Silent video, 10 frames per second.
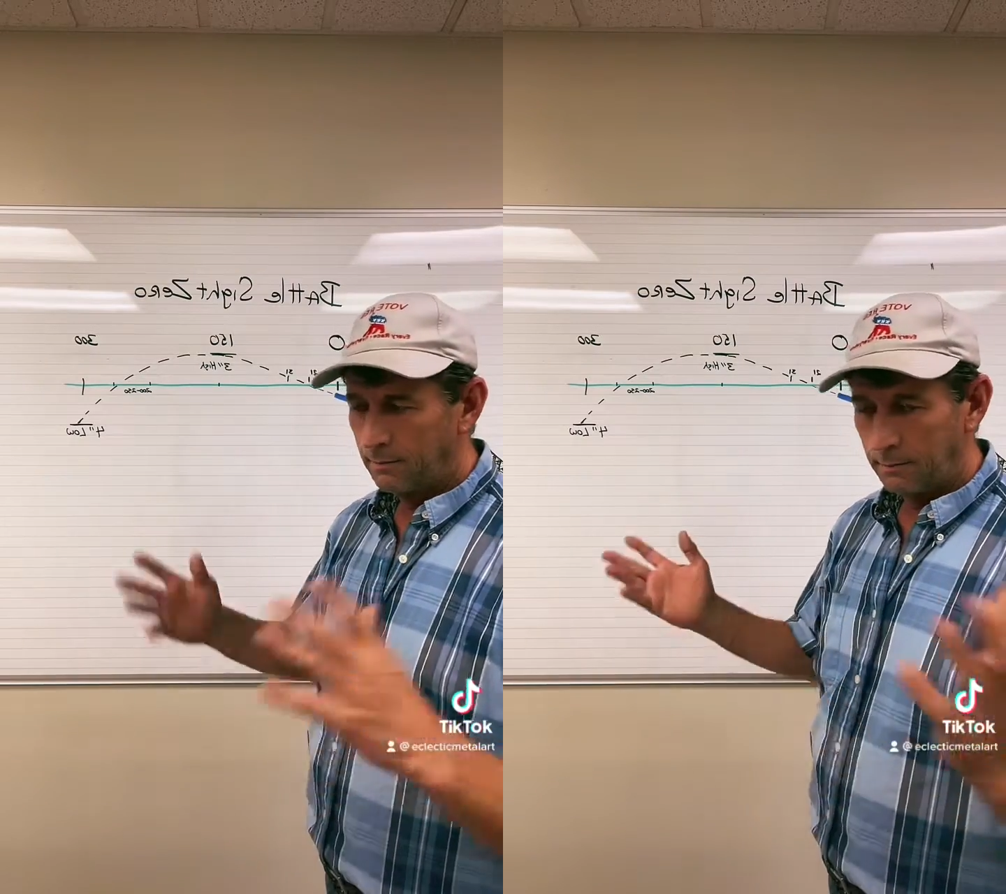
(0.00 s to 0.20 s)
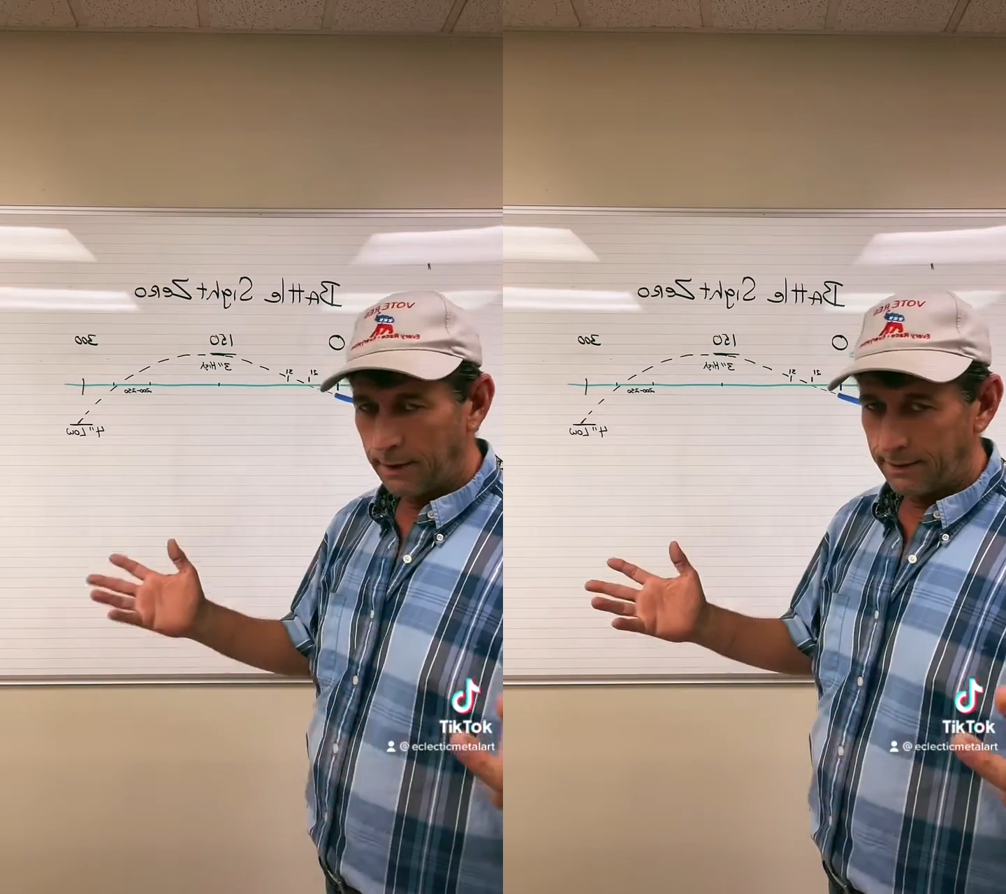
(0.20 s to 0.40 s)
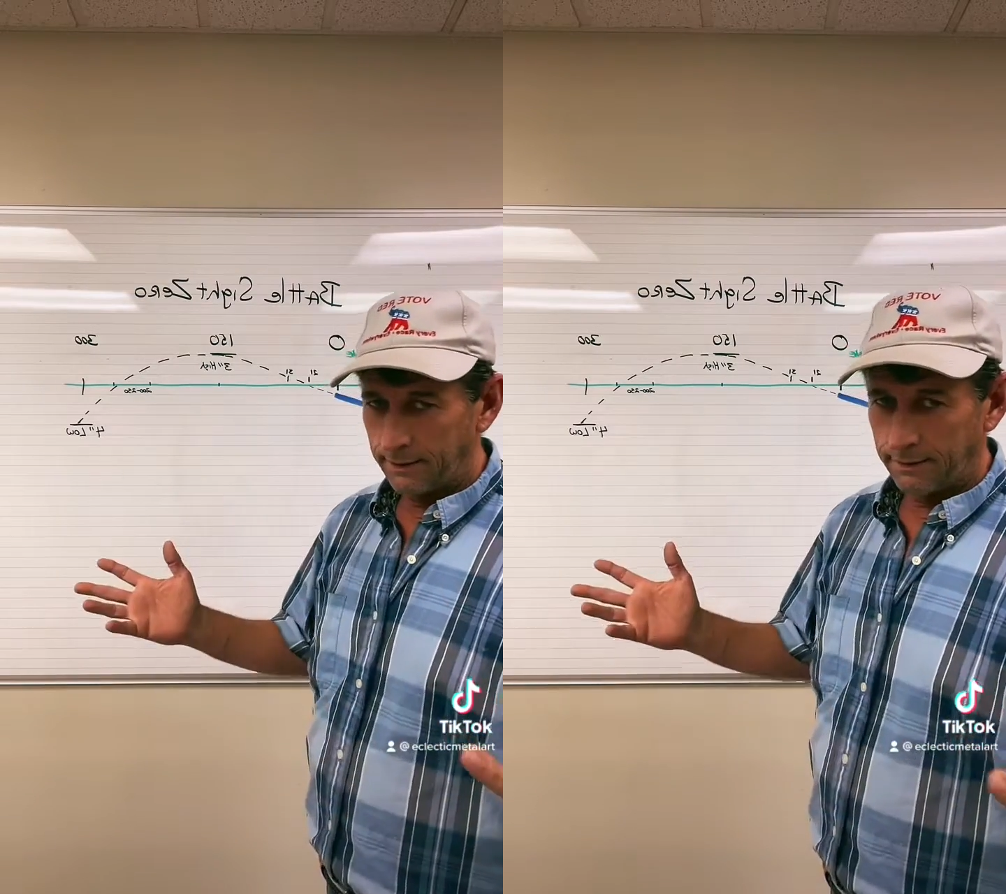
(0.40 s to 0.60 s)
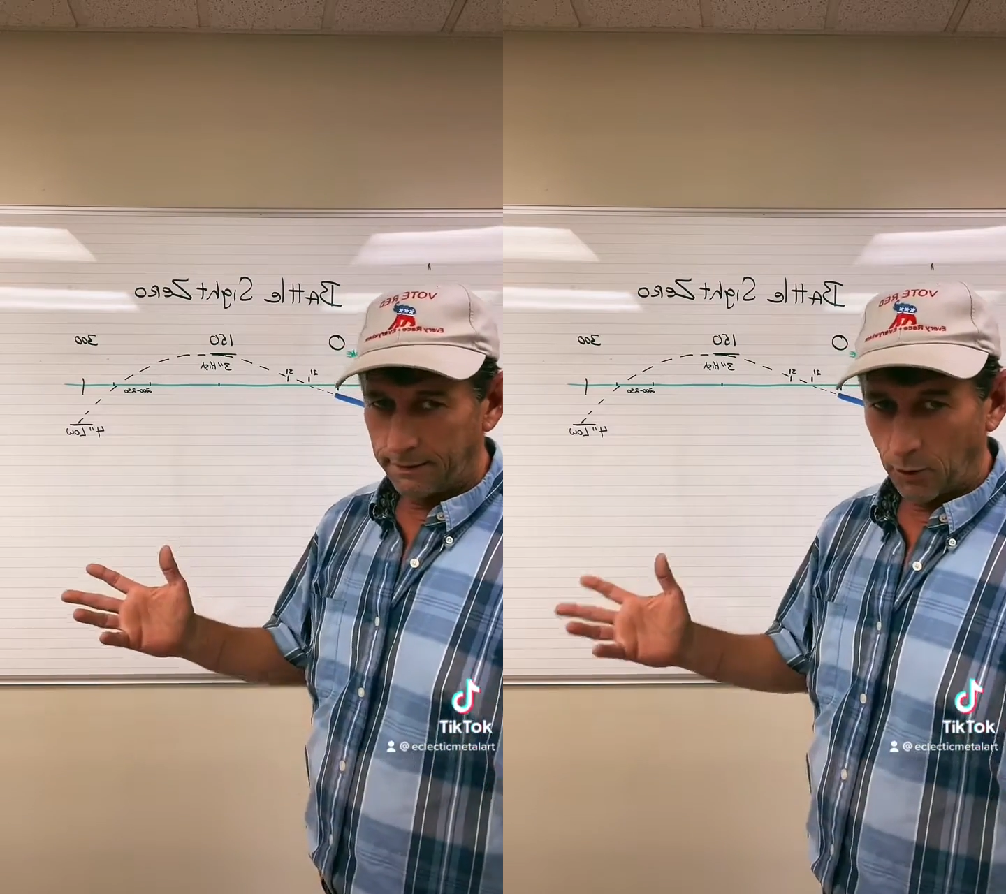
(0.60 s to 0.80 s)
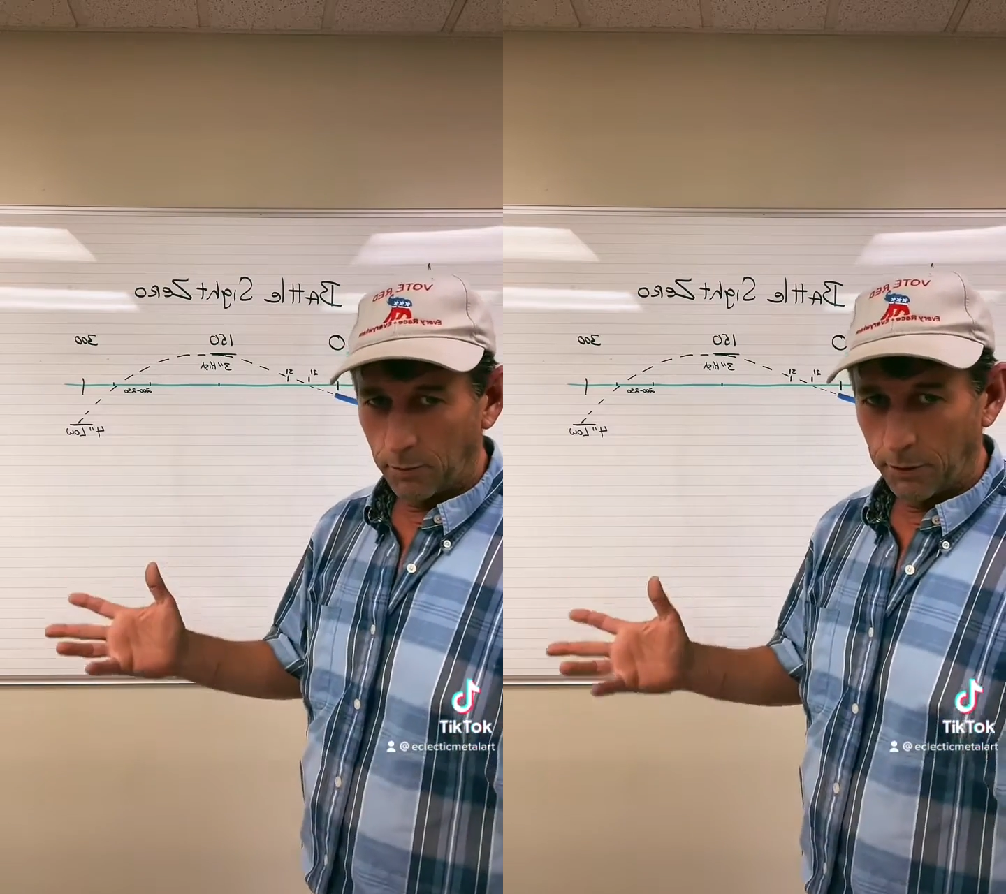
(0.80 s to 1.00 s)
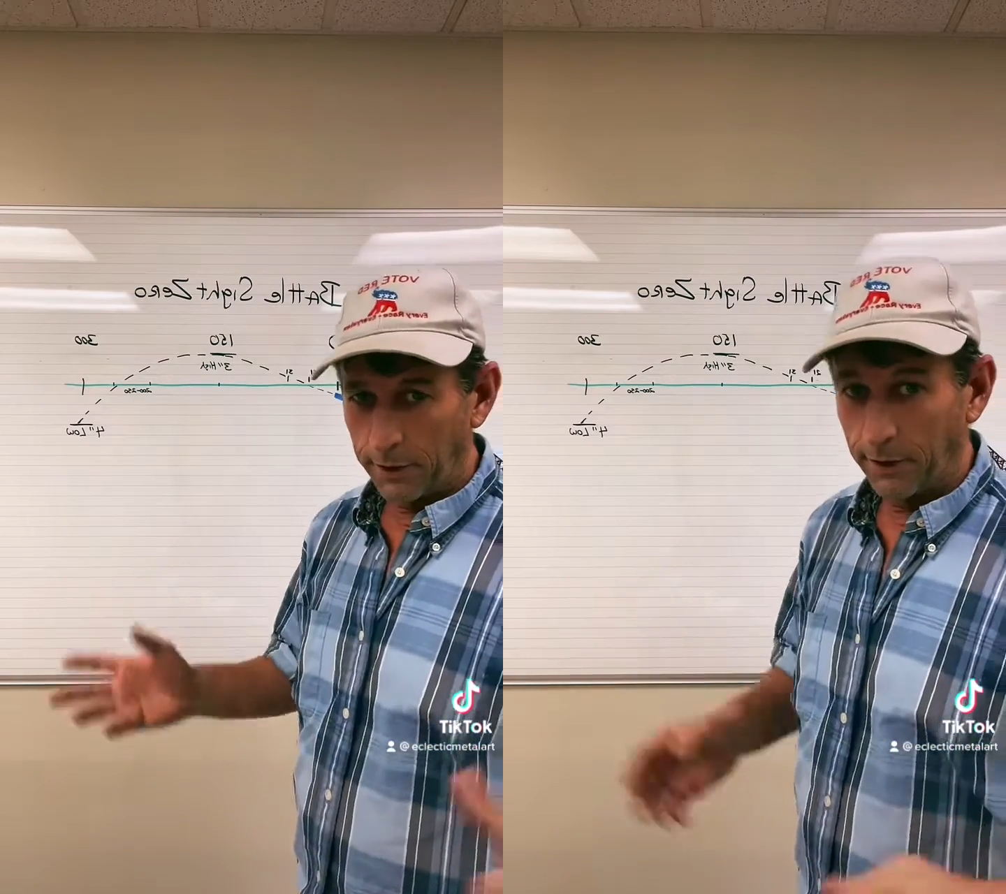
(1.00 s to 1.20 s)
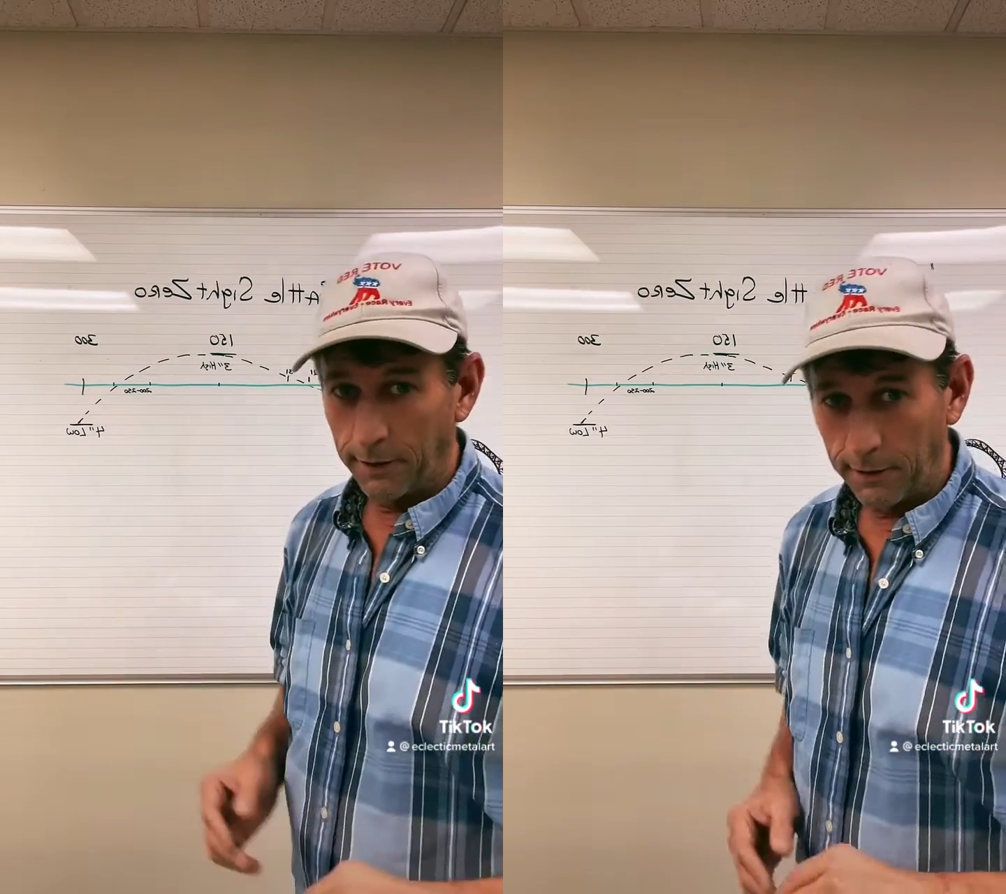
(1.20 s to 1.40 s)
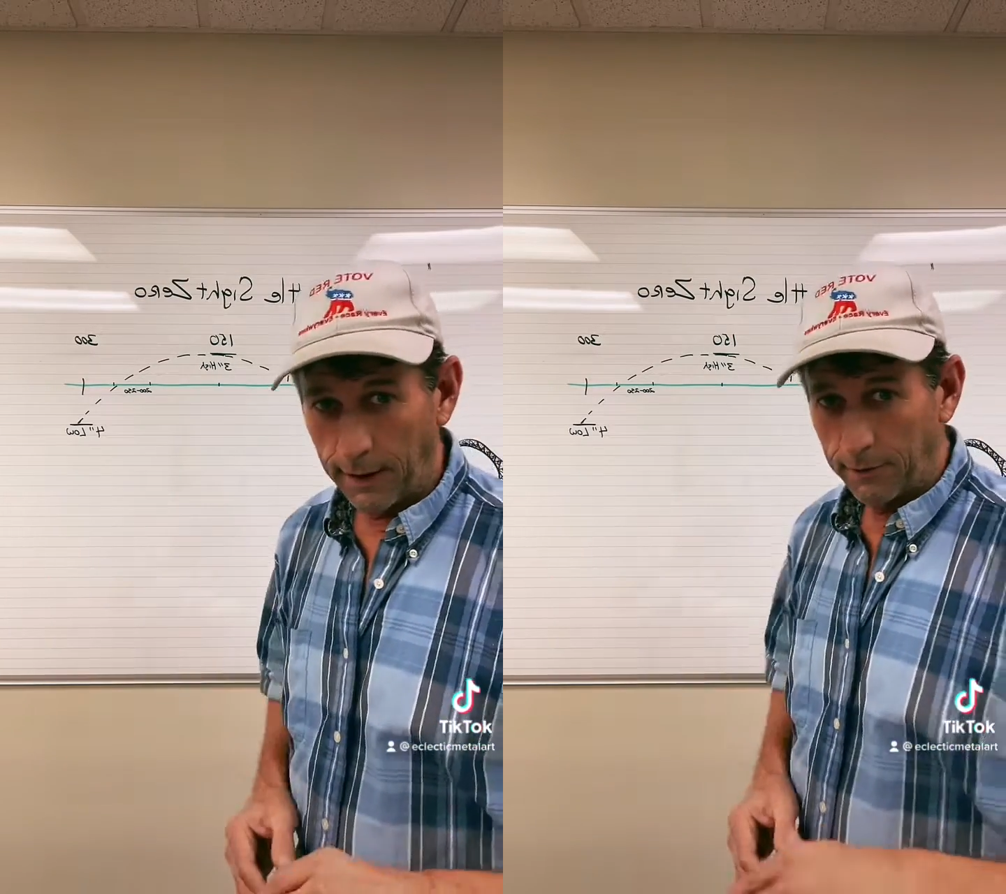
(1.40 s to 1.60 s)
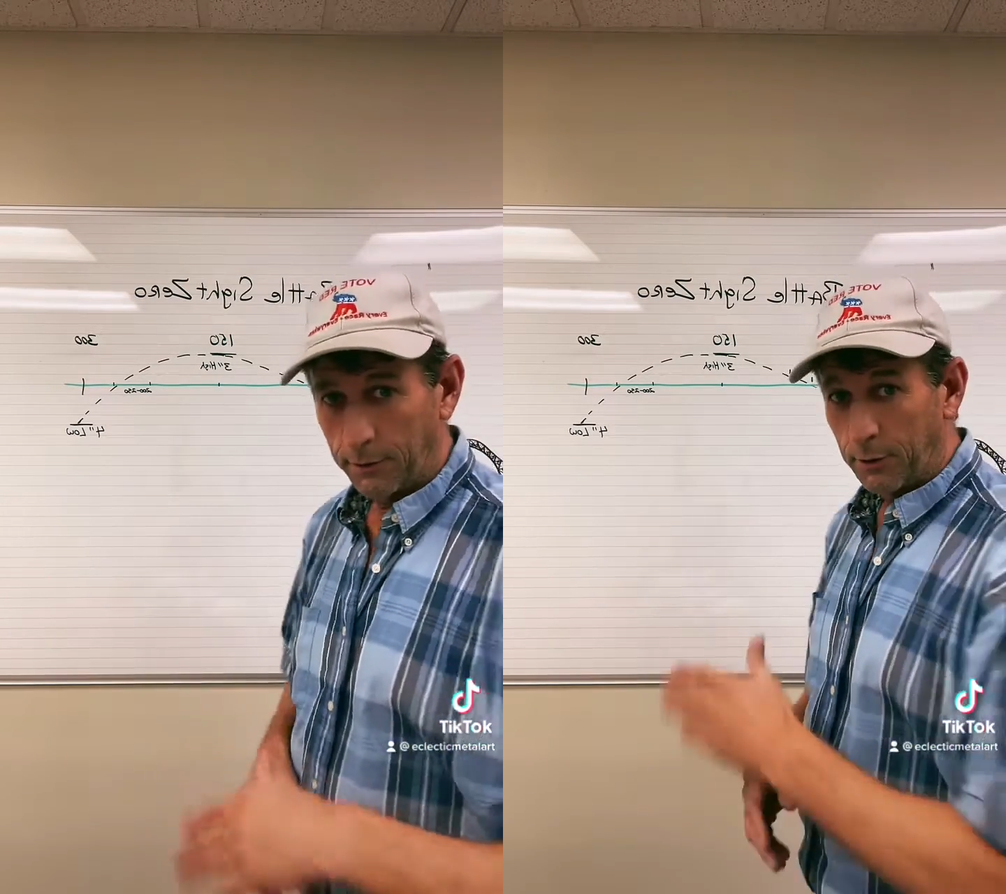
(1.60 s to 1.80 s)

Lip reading: basic normal deer hunting rifles,